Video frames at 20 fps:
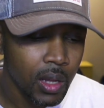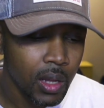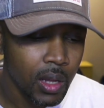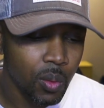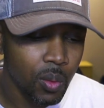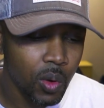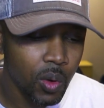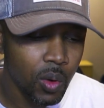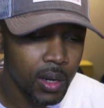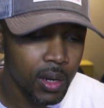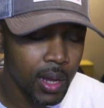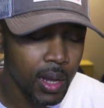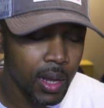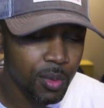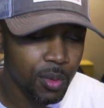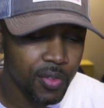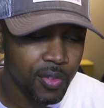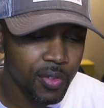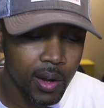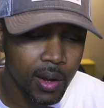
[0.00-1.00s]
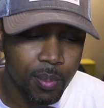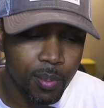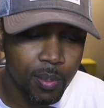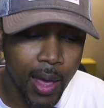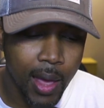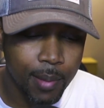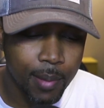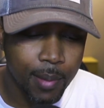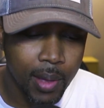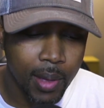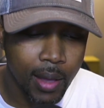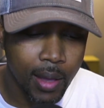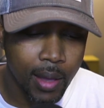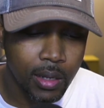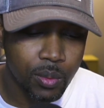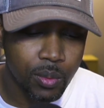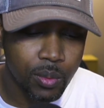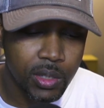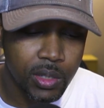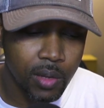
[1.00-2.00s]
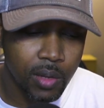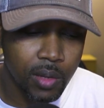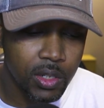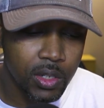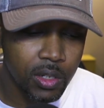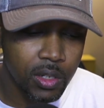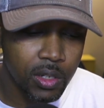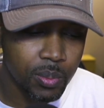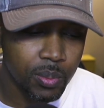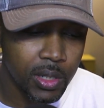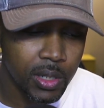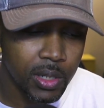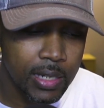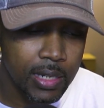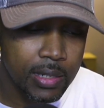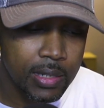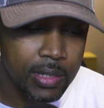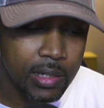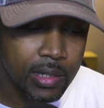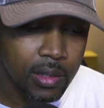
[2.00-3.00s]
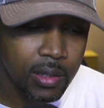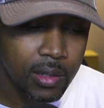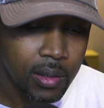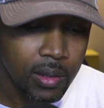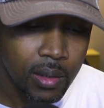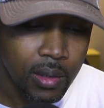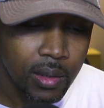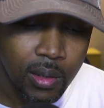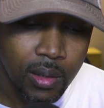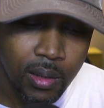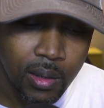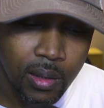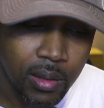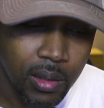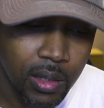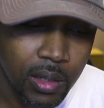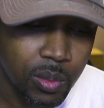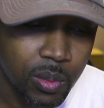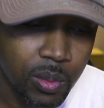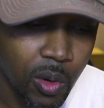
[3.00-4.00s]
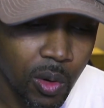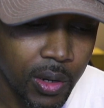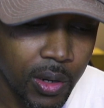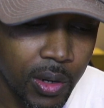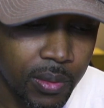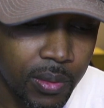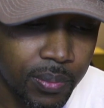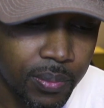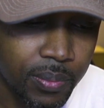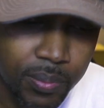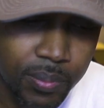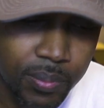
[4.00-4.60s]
and one neighbor found a backpack that was given to the police this morning."